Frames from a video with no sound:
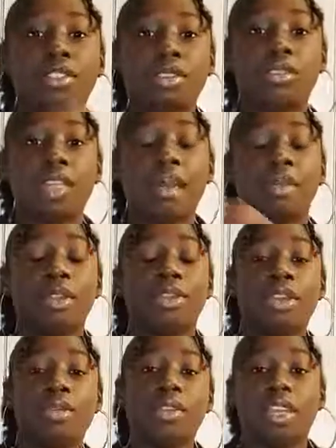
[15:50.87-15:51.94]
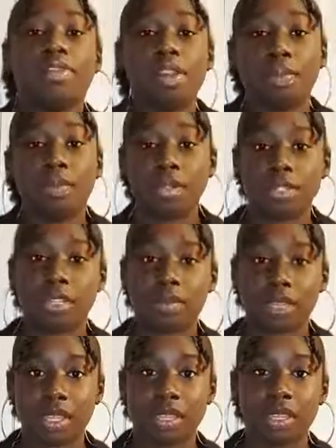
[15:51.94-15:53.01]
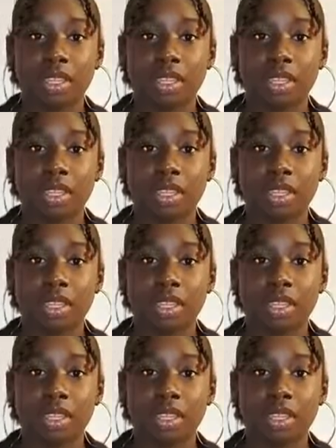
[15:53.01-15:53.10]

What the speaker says: do that. But don't give up on something.